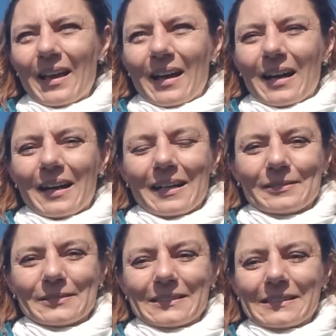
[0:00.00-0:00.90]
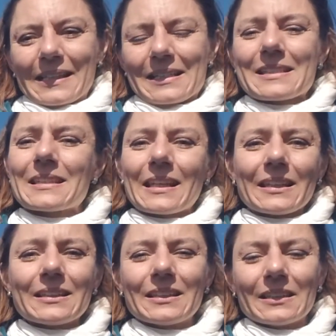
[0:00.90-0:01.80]
And that is another
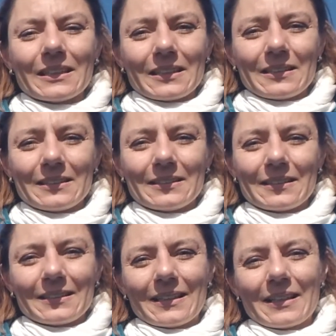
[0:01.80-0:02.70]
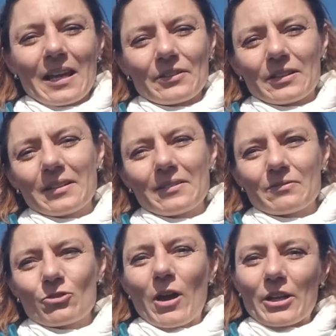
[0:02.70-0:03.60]
key that I
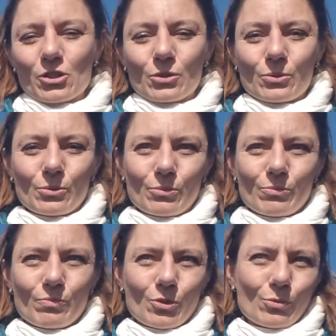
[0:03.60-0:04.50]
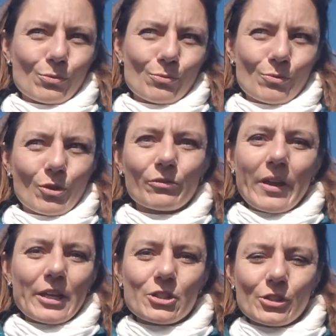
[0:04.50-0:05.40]
try to
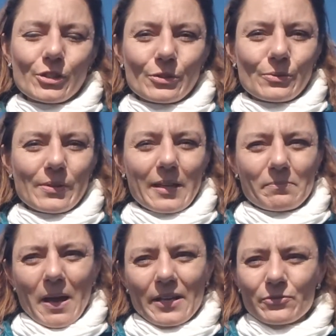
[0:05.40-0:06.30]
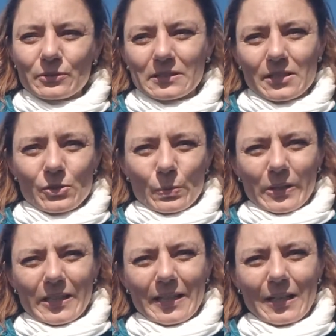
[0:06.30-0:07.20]
convey to you, that mindfulness
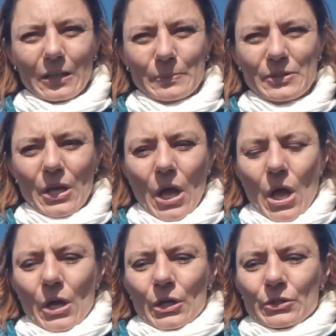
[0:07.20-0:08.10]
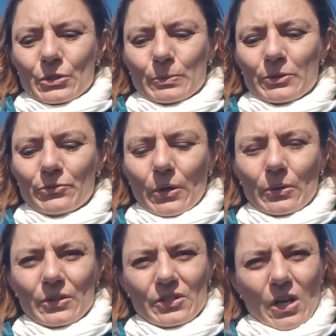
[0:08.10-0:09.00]
really helps to be
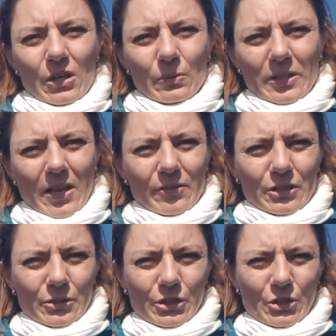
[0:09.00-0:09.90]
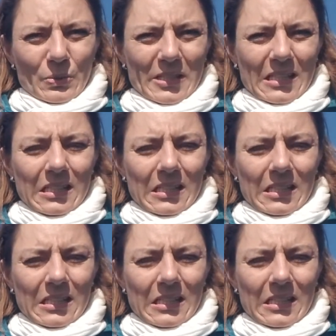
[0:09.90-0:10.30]
focused on whatever you're doing